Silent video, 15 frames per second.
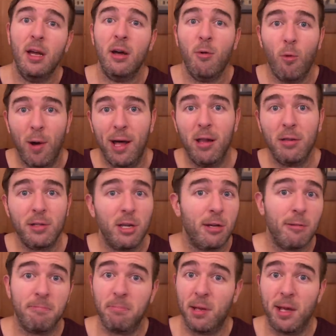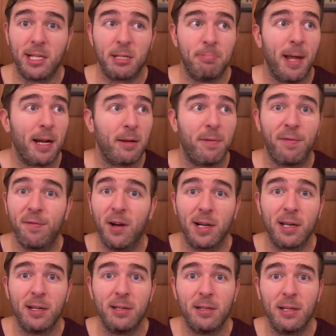Well, you can expect
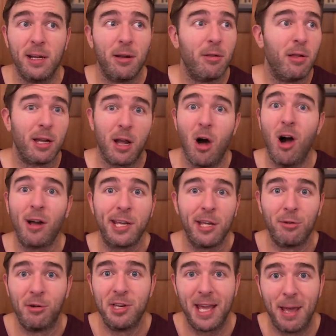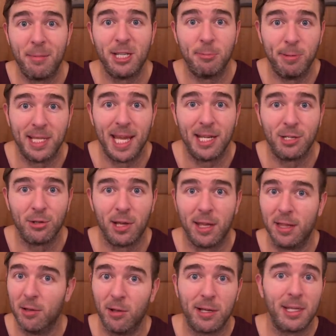fucking, you know, like ocular damage potentially.
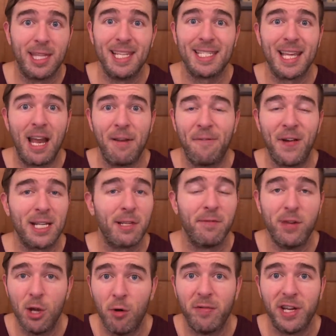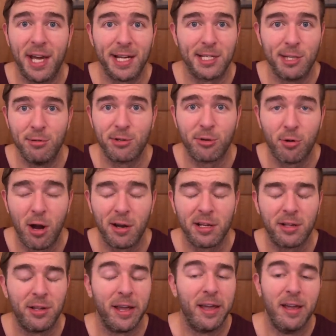They'll look at the side effects of Novadex used
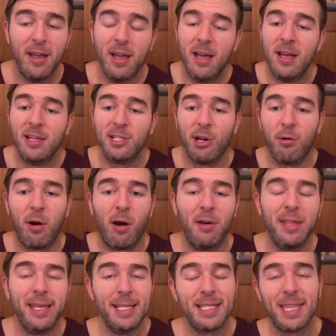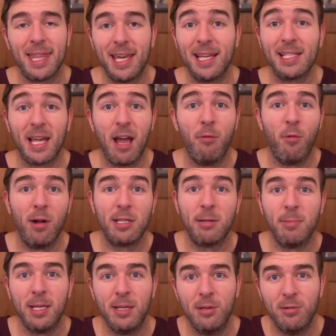chronically. So are these things I want to
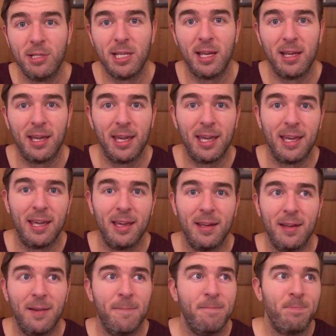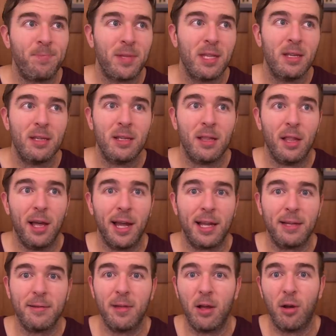be using in,
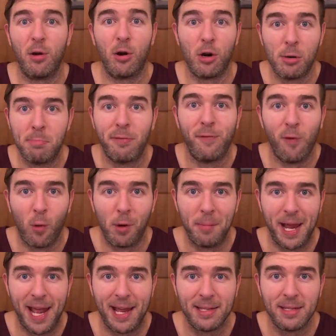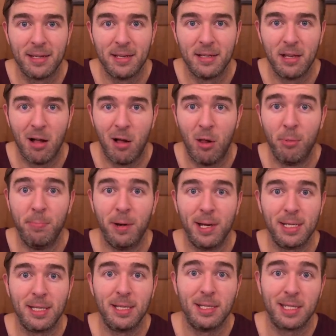like, herb format, all
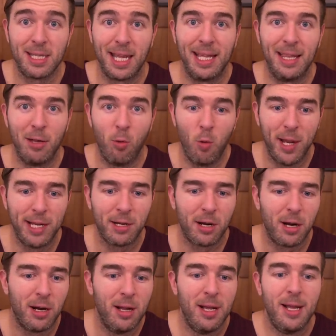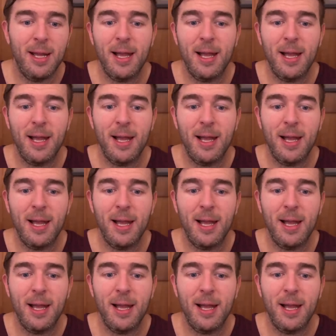but slightly weaker?